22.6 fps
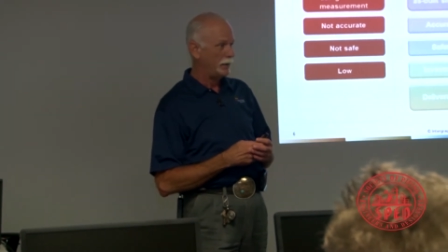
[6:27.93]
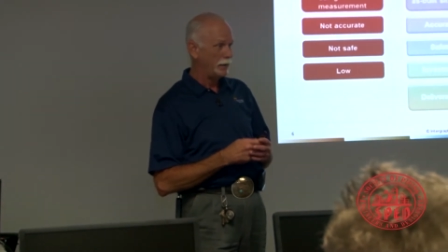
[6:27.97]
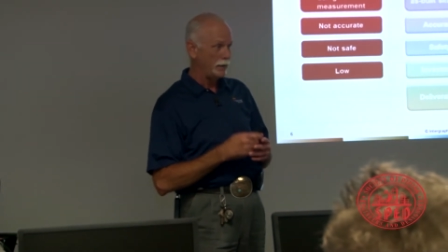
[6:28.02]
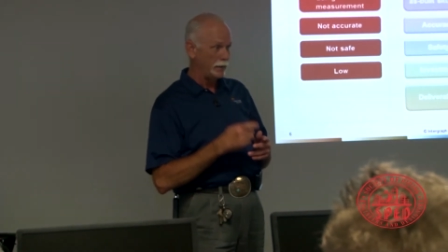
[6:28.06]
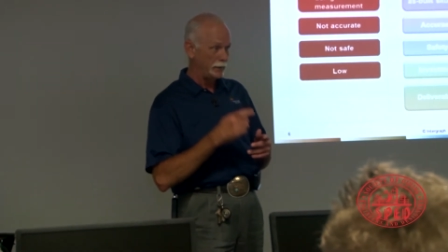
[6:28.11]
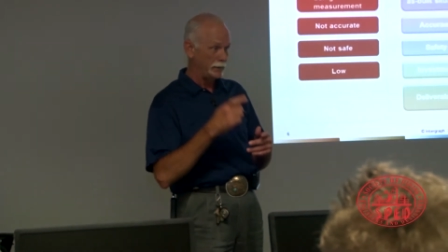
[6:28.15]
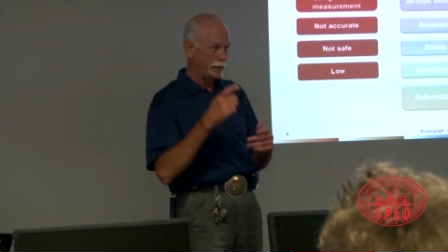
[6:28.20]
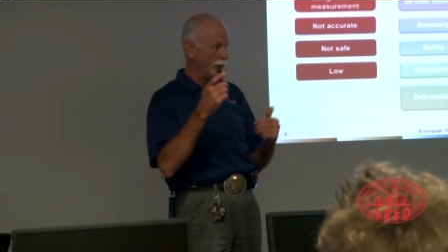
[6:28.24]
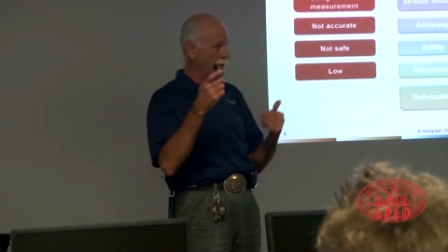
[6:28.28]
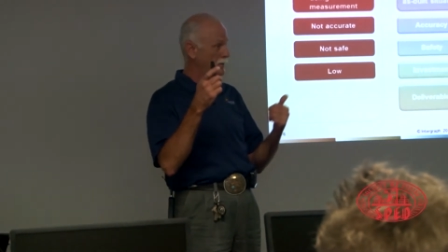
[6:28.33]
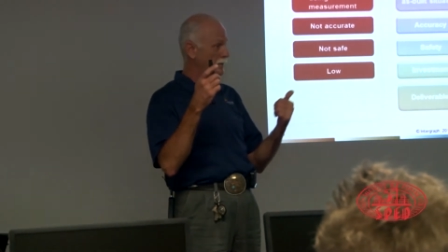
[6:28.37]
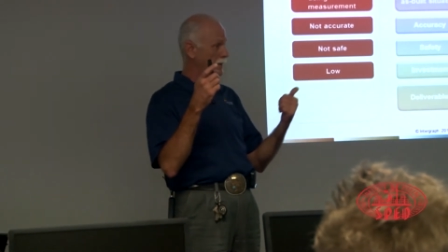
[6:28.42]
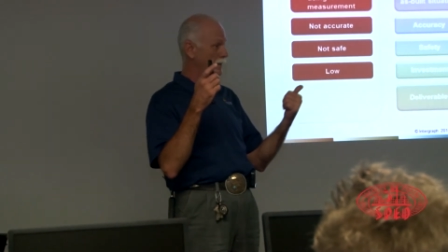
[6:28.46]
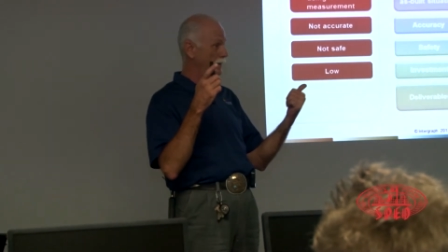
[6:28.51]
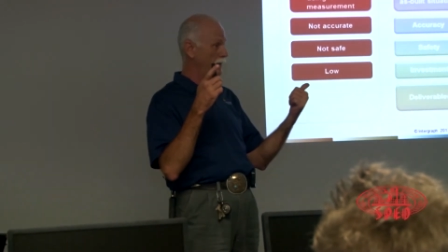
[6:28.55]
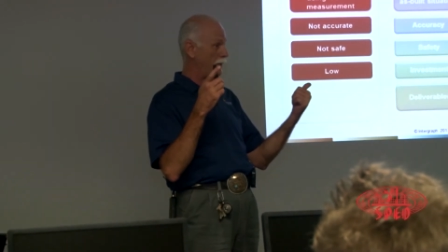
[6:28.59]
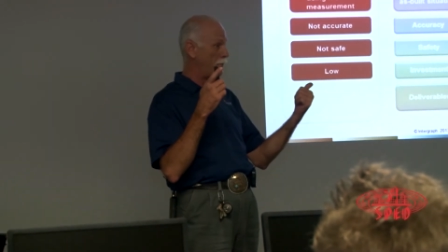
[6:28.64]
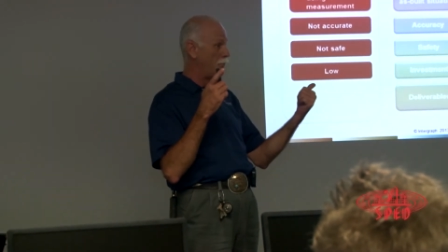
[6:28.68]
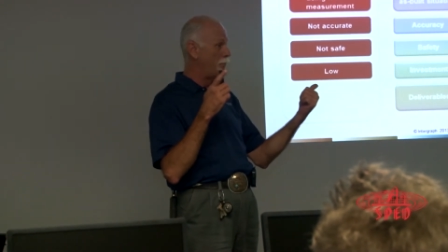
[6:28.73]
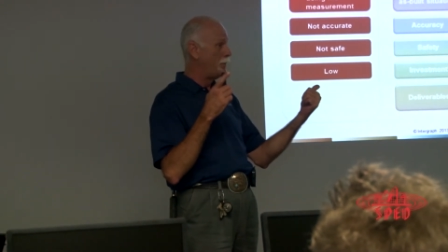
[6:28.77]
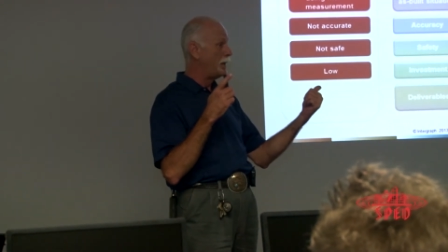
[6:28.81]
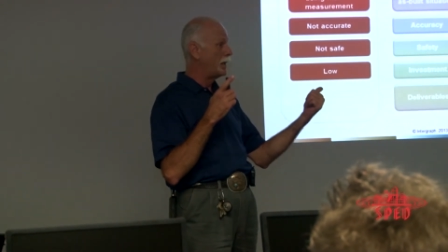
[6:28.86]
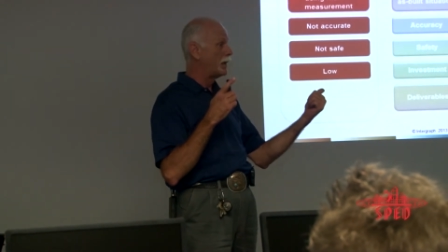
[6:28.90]
And that's in the
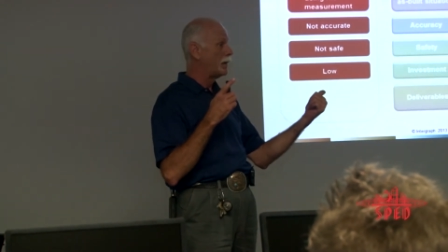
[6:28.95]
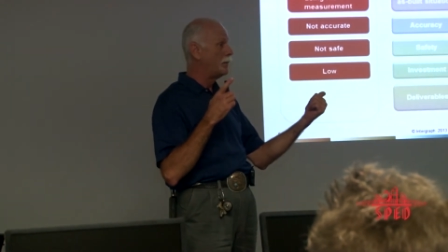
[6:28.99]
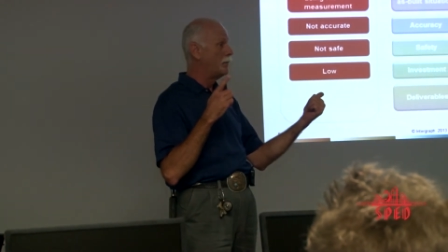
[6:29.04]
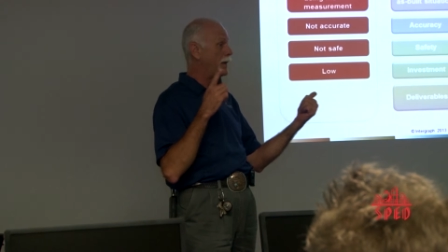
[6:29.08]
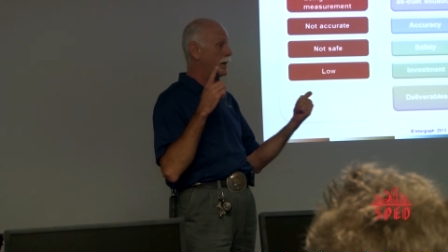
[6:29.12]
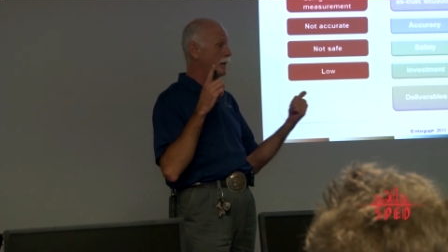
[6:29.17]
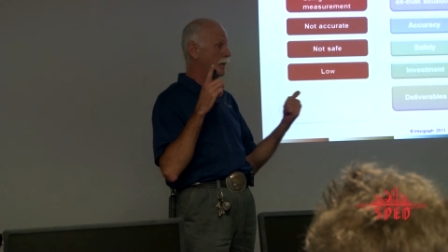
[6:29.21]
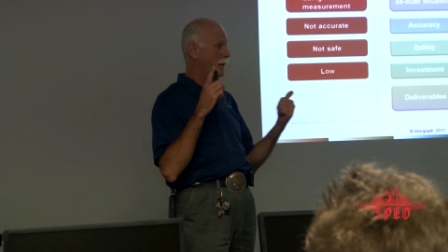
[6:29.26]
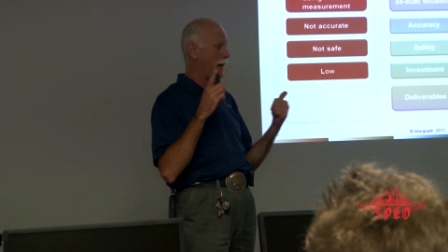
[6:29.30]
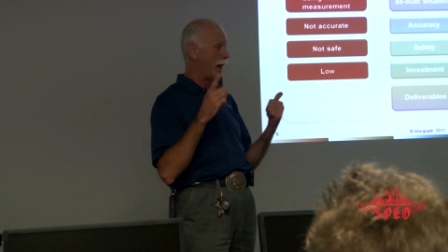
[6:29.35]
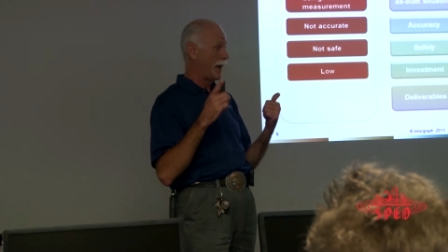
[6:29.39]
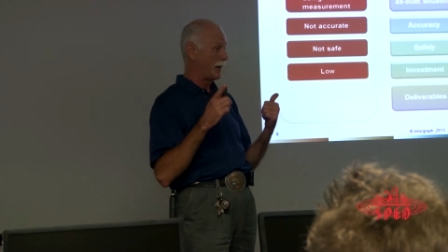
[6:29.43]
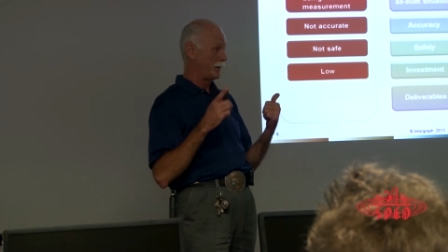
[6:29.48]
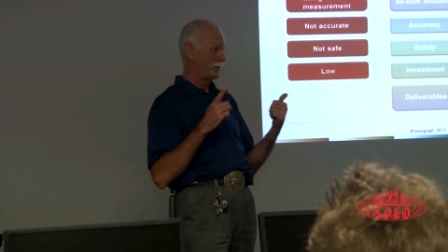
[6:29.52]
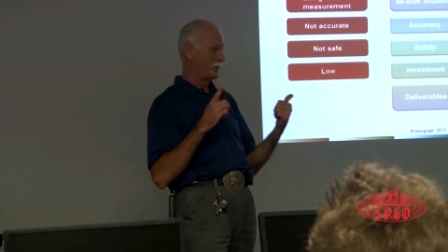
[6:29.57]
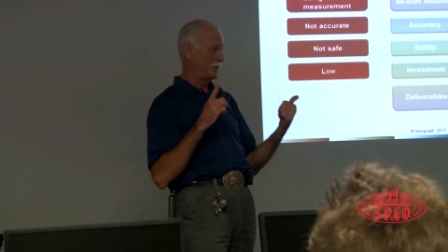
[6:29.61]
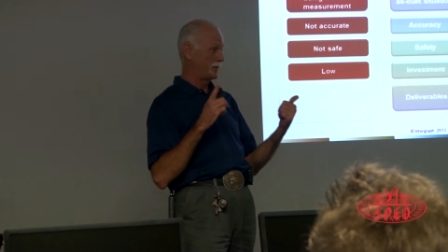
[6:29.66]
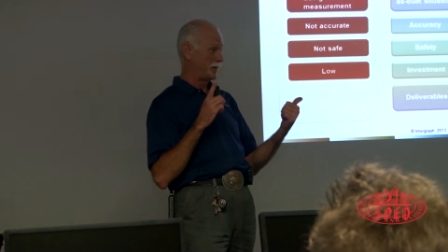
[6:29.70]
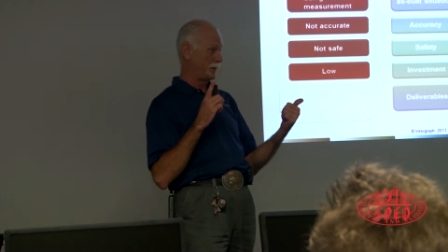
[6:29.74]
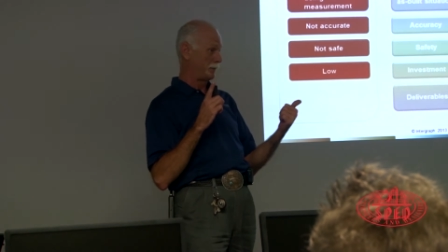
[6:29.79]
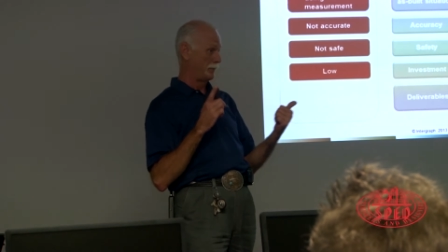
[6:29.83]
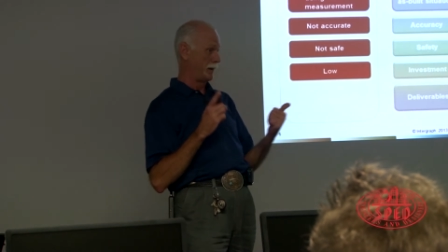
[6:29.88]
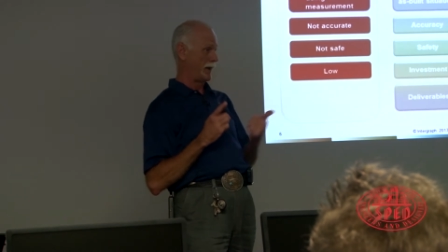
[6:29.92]
millimeter
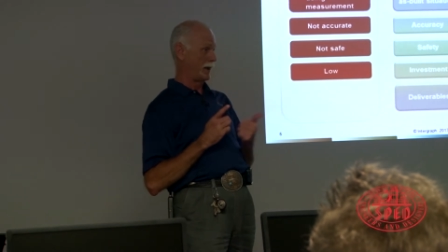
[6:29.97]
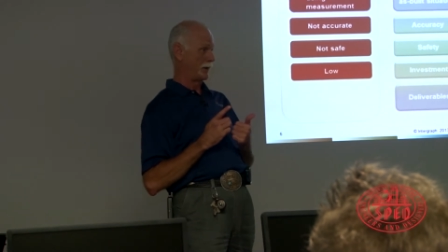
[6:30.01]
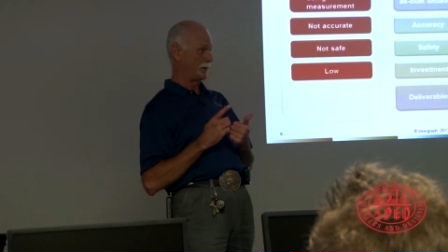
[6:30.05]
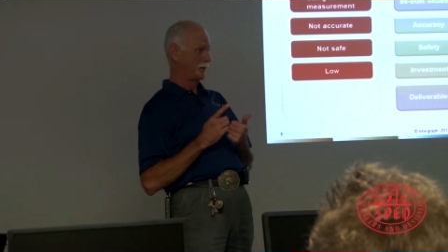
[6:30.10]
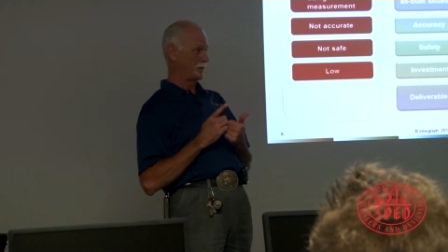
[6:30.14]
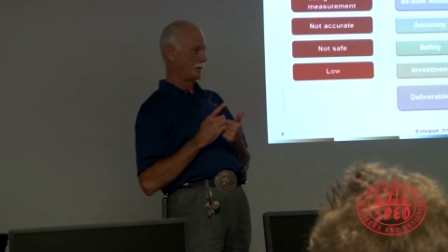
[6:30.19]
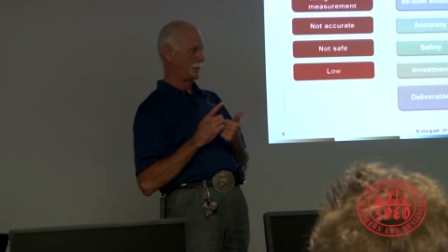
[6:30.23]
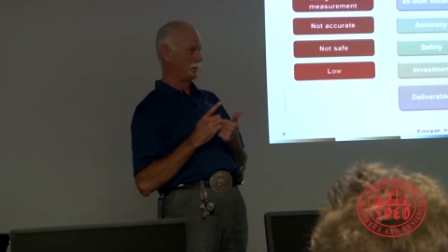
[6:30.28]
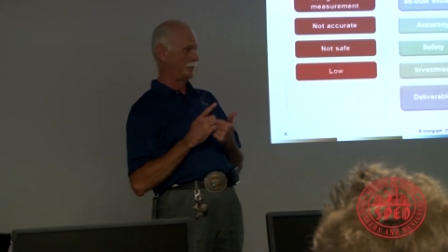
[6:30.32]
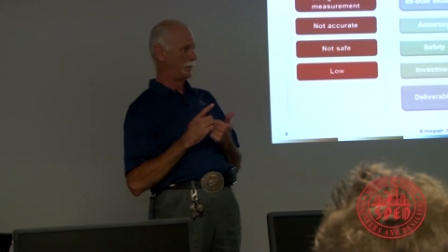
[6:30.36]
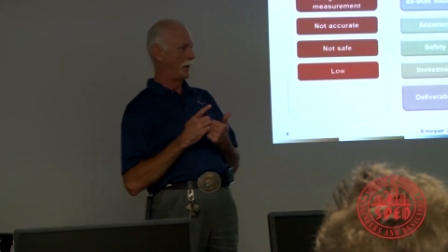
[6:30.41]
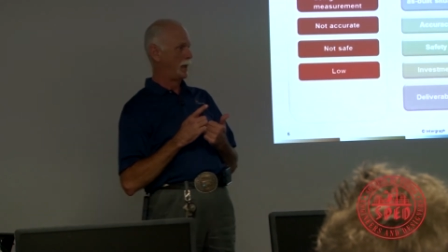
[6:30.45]
accuracy range.